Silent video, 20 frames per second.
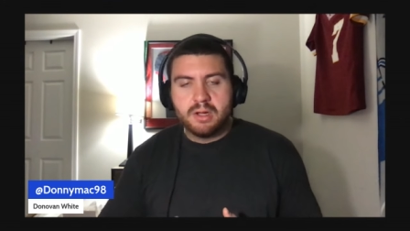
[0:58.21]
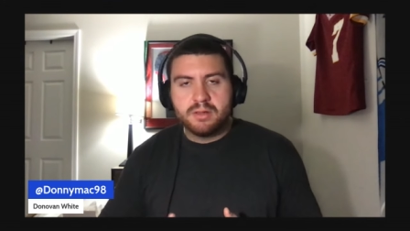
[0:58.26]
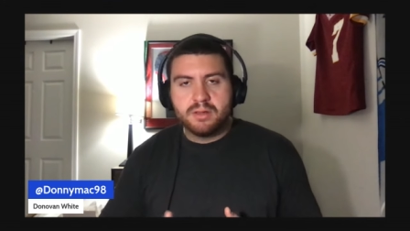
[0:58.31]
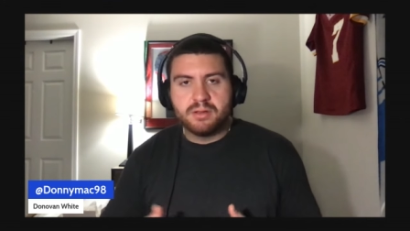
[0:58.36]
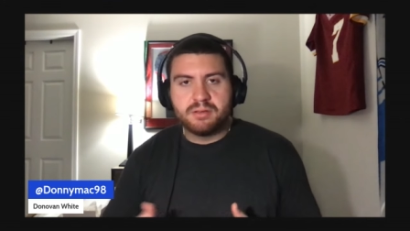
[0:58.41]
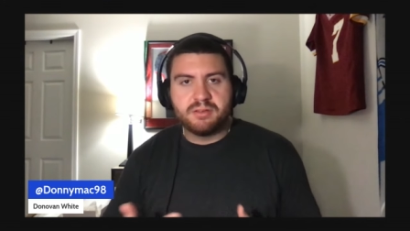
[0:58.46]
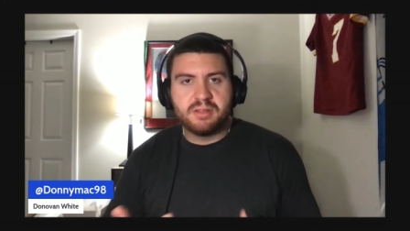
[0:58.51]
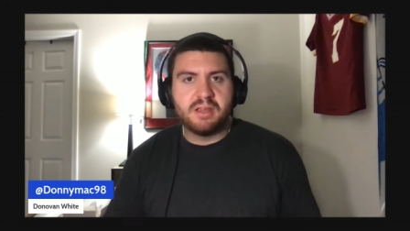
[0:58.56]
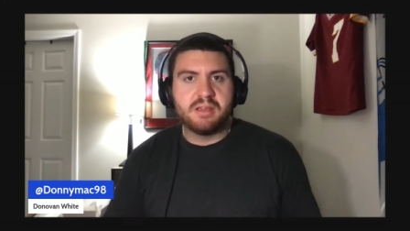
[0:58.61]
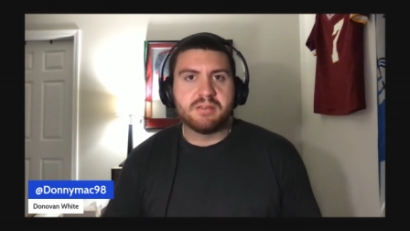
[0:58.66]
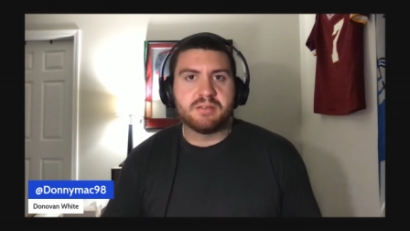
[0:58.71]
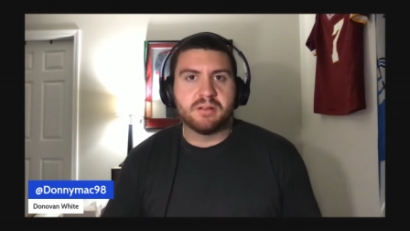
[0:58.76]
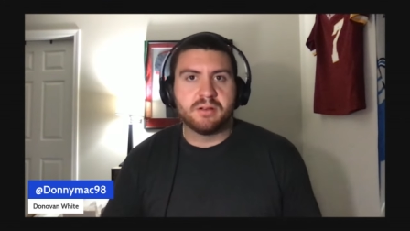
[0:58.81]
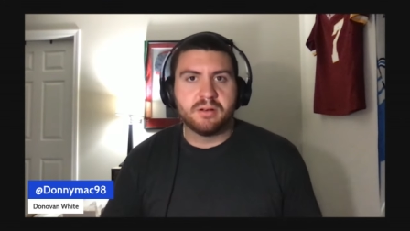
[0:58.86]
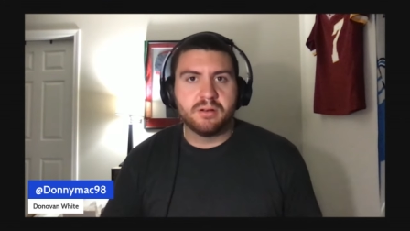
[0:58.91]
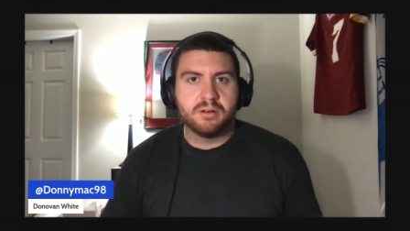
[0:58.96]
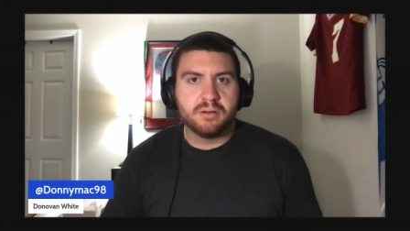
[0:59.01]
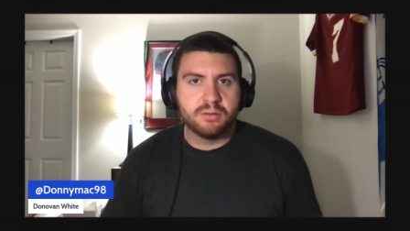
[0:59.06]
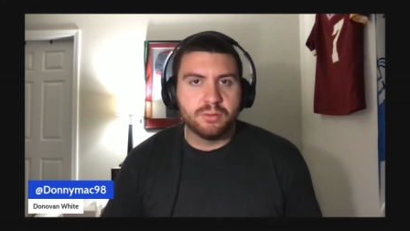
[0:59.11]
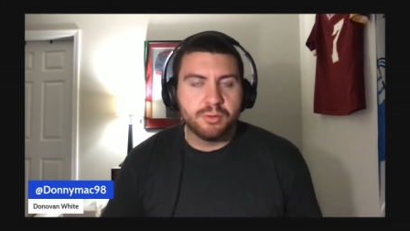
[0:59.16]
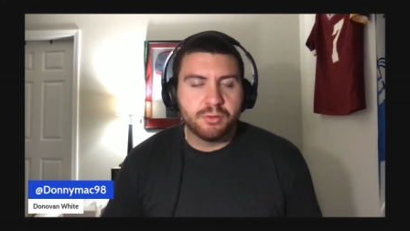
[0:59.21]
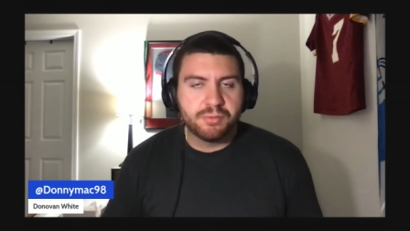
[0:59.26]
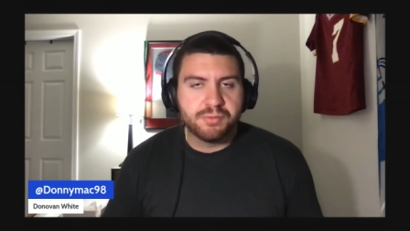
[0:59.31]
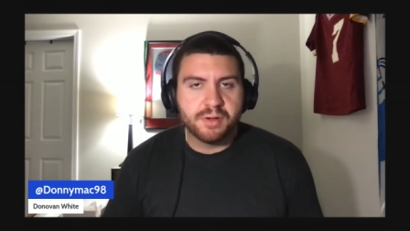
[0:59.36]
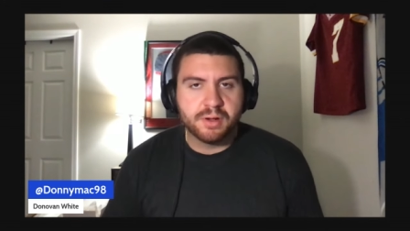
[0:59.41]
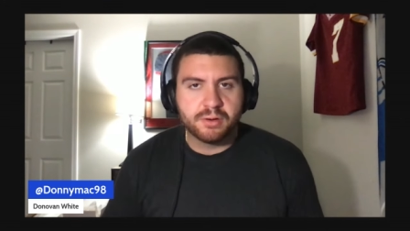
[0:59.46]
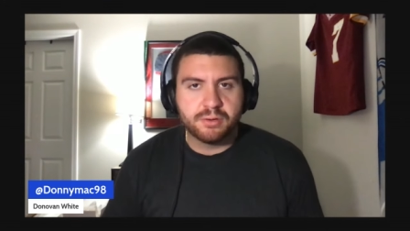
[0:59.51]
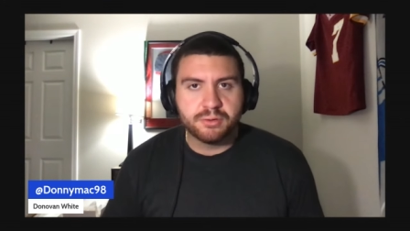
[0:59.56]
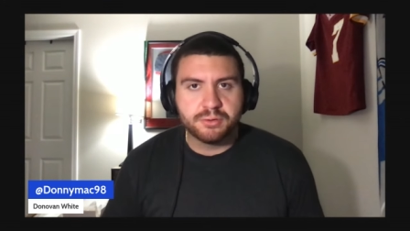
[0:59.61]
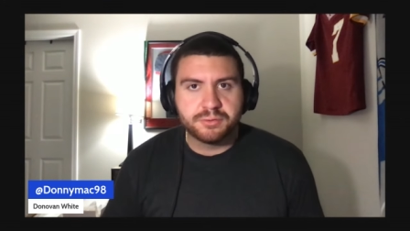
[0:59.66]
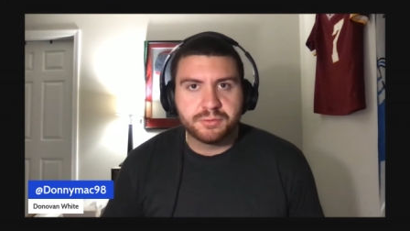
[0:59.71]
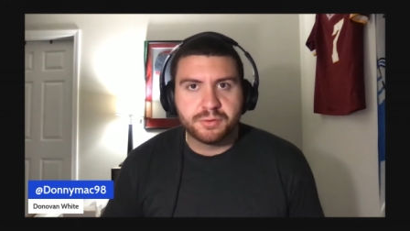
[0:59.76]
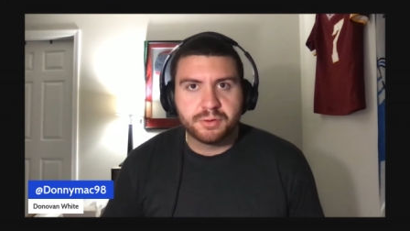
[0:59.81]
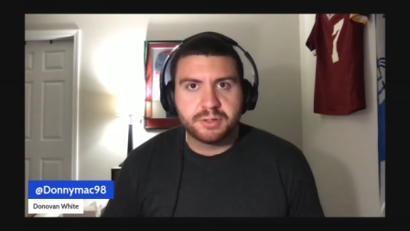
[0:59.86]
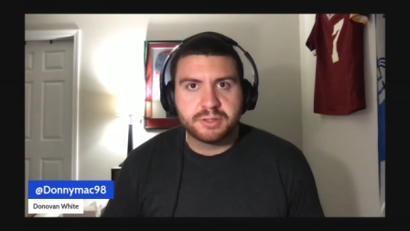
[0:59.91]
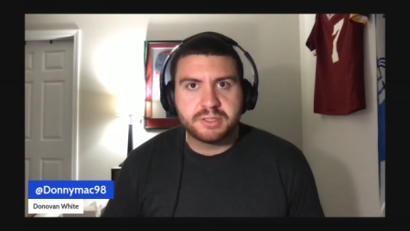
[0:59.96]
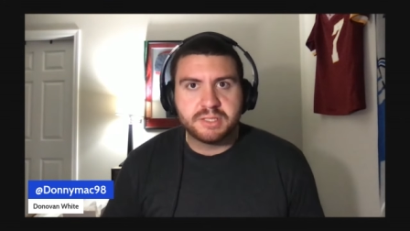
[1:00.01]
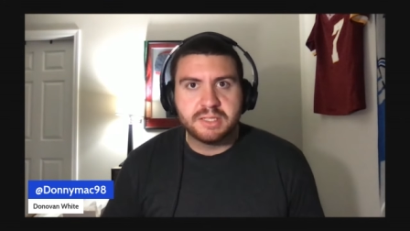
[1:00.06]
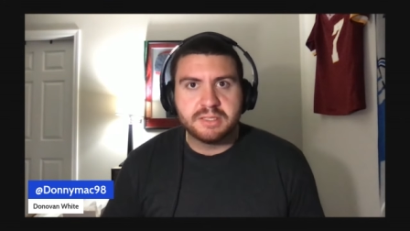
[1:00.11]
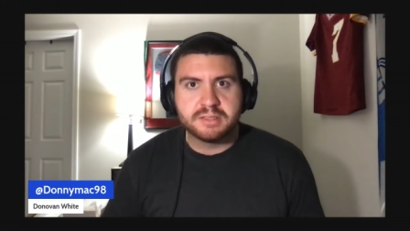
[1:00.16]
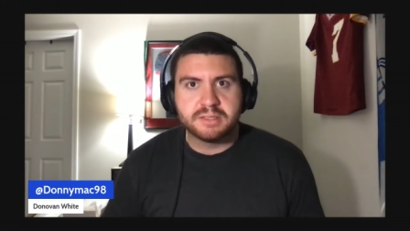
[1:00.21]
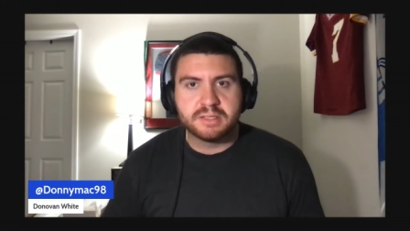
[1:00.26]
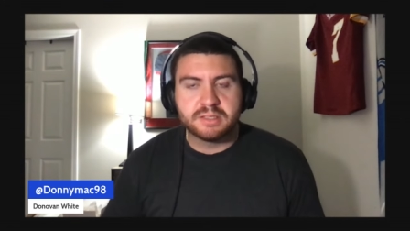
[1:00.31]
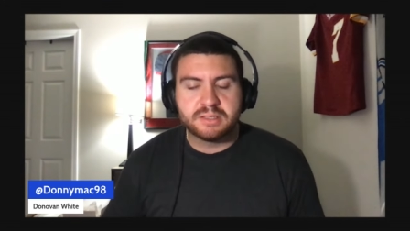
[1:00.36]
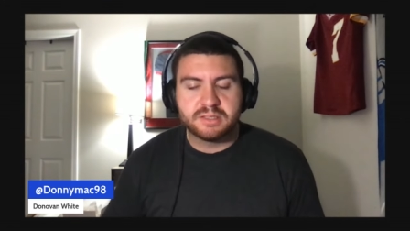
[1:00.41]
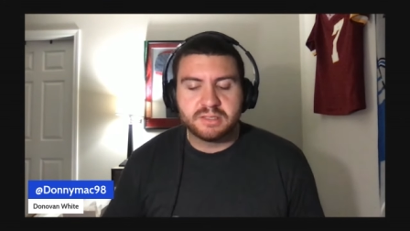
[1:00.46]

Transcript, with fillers: the season Luke Fickell's first season at